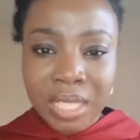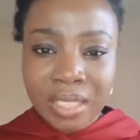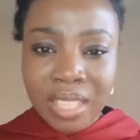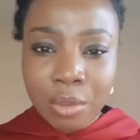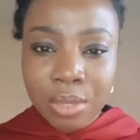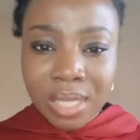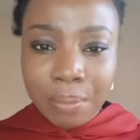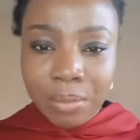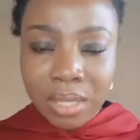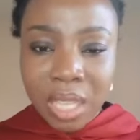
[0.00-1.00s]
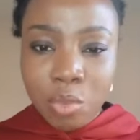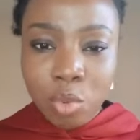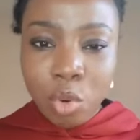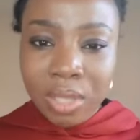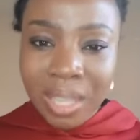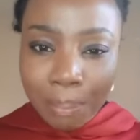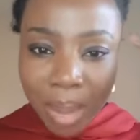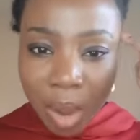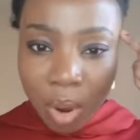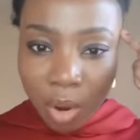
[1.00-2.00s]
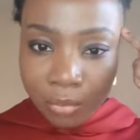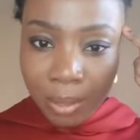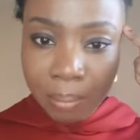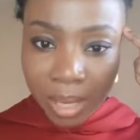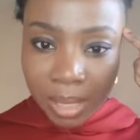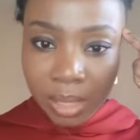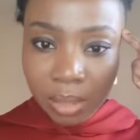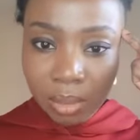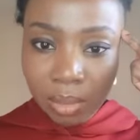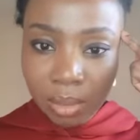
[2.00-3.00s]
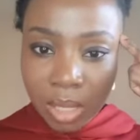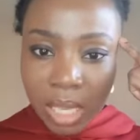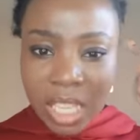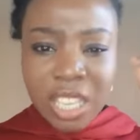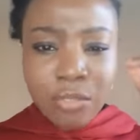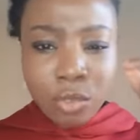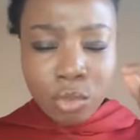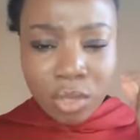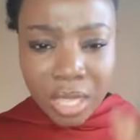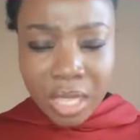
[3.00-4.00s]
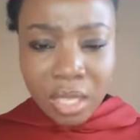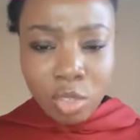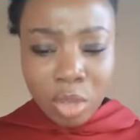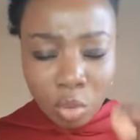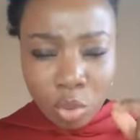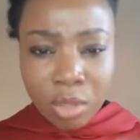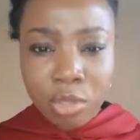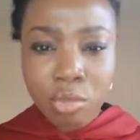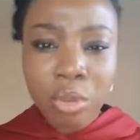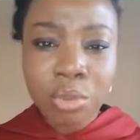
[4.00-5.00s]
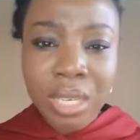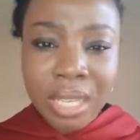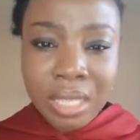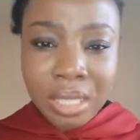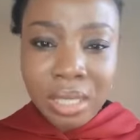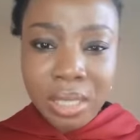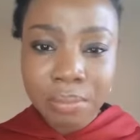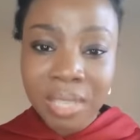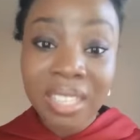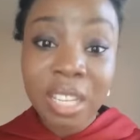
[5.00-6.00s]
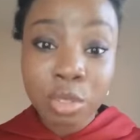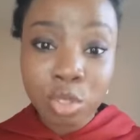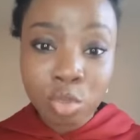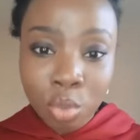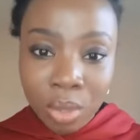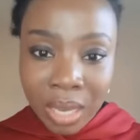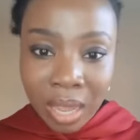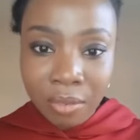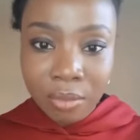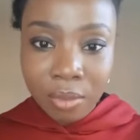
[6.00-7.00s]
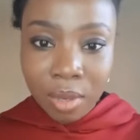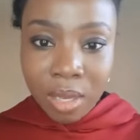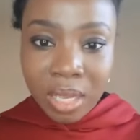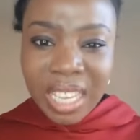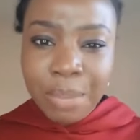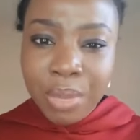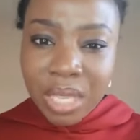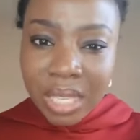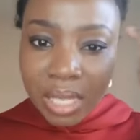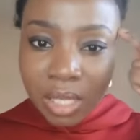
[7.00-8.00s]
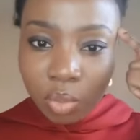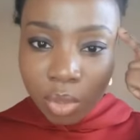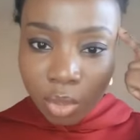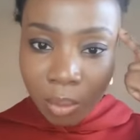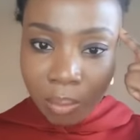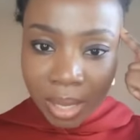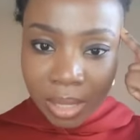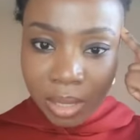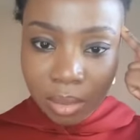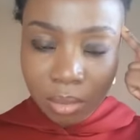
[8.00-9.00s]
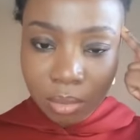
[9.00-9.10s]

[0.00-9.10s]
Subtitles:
There is something that we call the power of the mind. If you think you are going through a relationship that there is no love, it begins with your mind.